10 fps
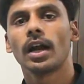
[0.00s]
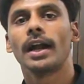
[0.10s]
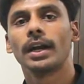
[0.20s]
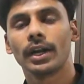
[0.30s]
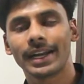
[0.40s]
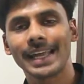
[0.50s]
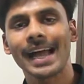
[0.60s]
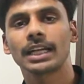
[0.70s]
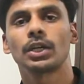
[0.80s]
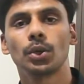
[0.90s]
and
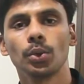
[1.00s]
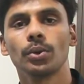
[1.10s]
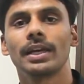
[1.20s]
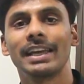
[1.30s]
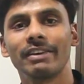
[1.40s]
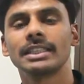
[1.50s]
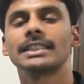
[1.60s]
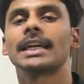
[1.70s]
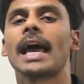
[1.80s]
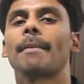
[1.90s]
react to events
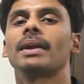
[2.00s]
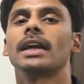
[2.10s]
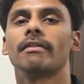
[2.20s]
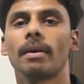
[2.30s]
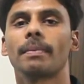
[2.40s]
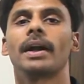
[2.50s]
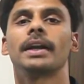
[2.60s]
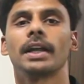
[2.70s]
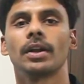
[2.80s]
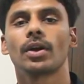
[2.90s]
that happen in a web
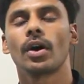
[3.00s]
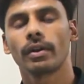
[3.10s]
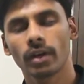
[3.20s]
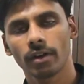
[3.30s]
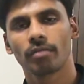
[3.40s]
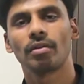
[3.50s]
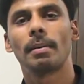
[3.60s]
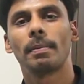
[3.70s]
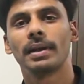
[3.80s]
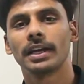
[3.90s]
container or your
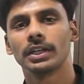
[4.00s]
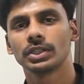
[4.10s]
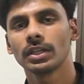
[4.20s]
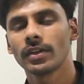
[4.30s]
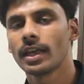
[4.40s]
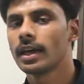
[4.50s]
web application.